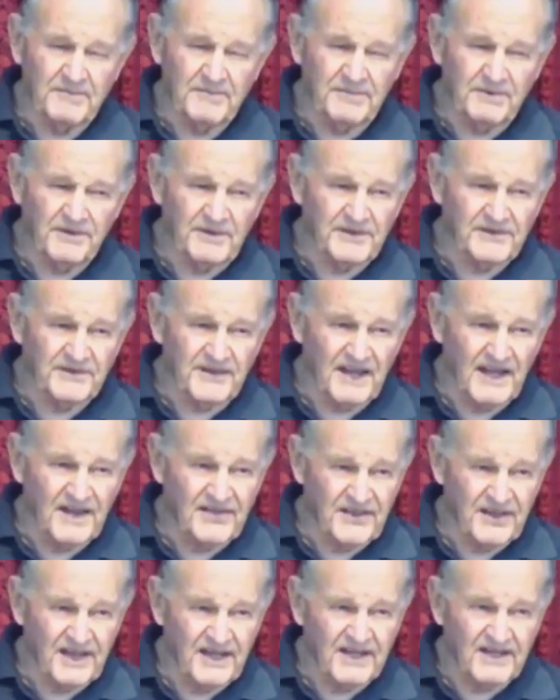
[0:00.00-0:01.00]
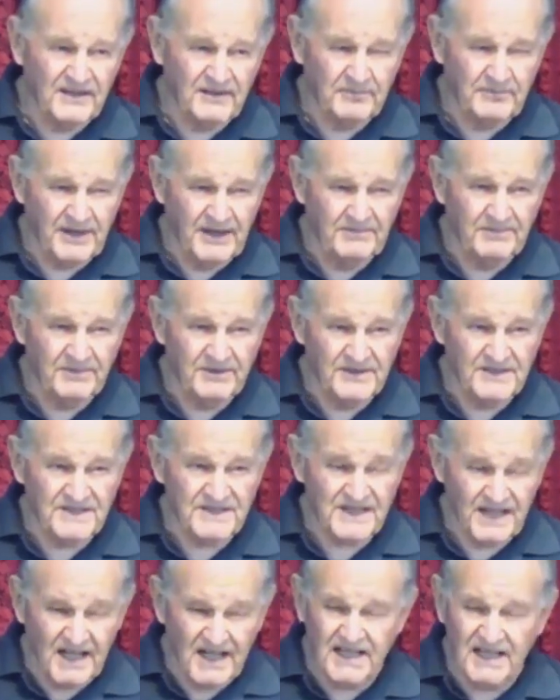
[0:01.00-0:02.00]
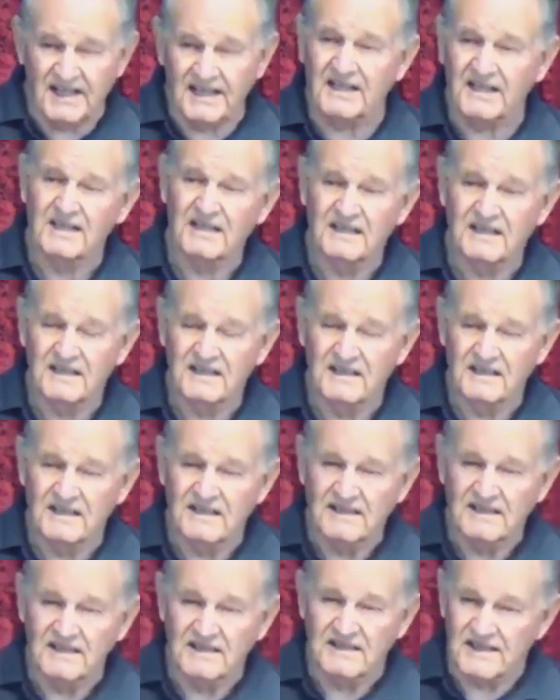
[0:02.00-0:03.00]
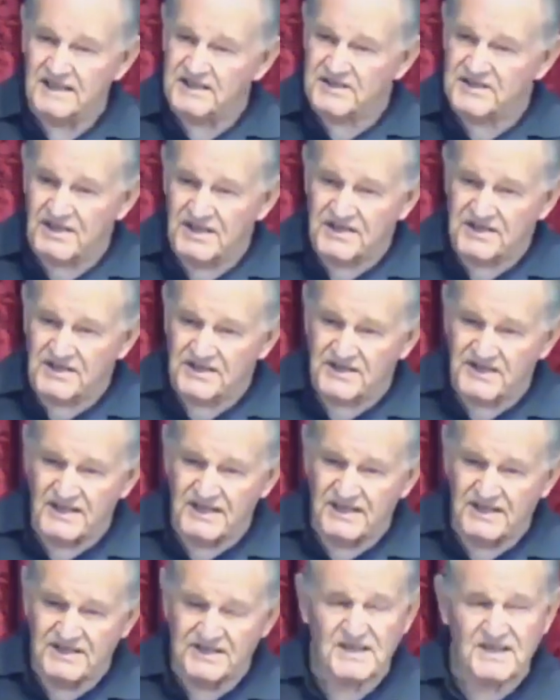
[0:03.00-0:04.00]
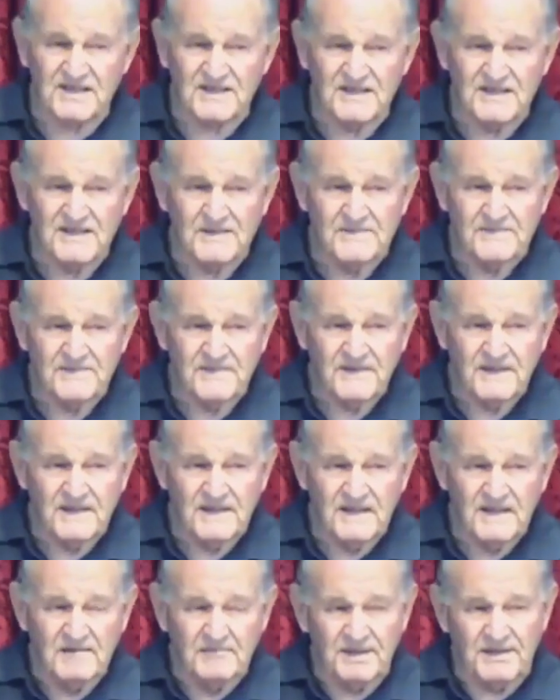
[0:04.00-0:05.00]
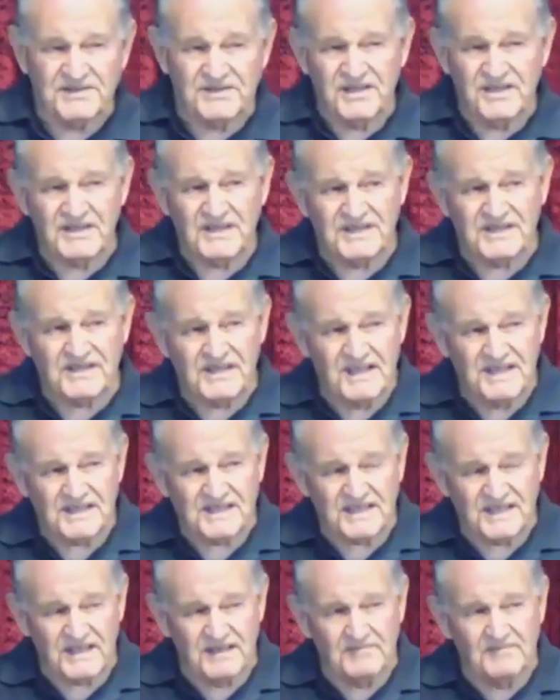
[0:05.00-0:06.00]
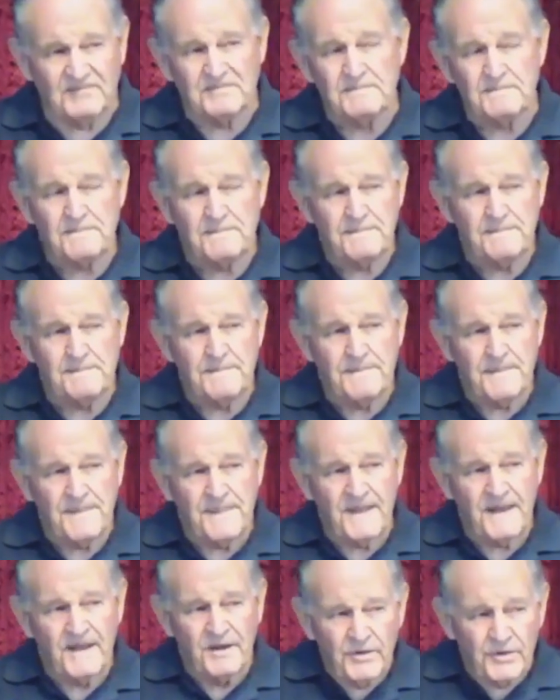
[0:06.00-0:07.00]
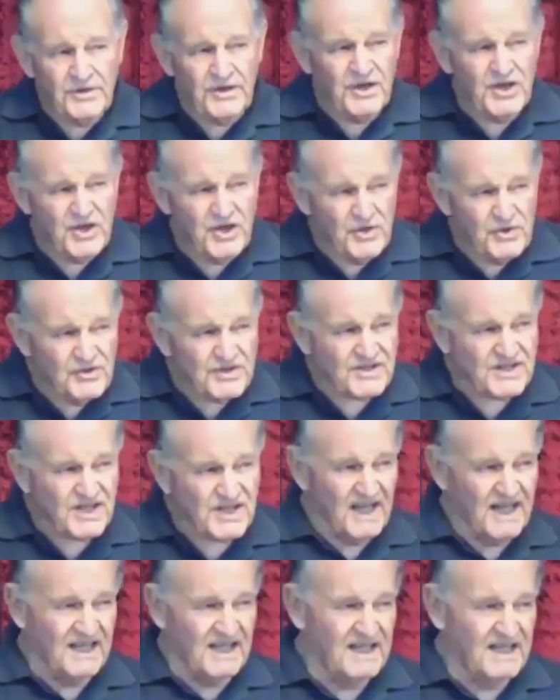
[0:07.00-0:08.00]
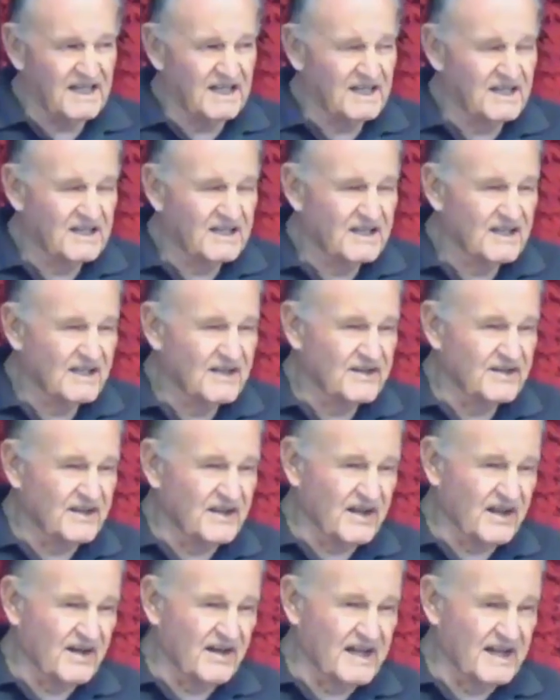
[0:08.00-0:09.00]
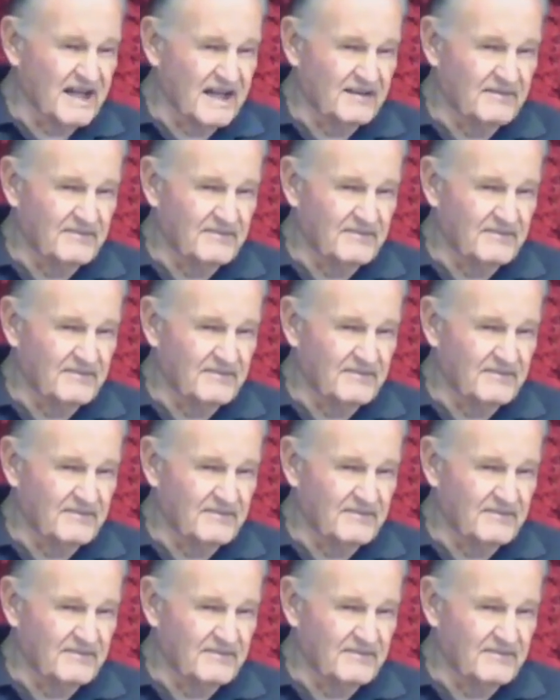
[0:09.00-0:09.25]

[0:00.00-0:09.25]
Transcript: that they think that people are saying that Jesus is. But Jesus says to them, "Who do you say that I am?"